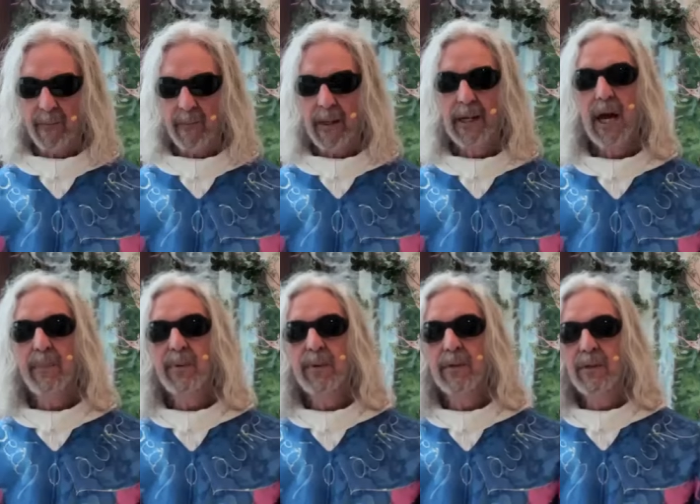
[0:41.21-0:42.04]
It
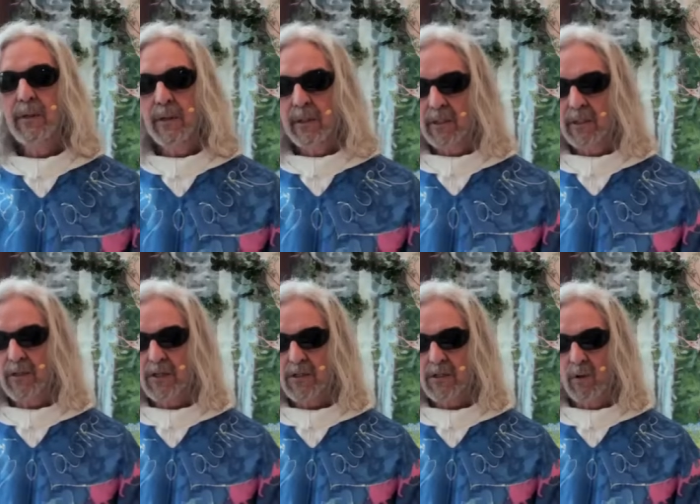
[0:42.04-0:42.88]
happened in
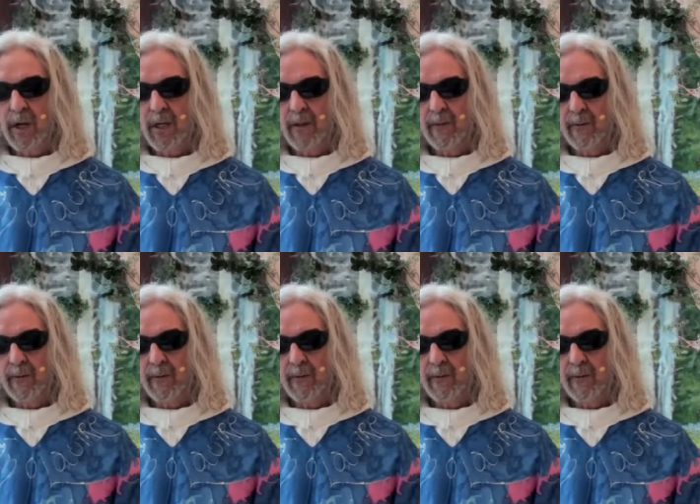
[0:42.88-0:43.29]
this way.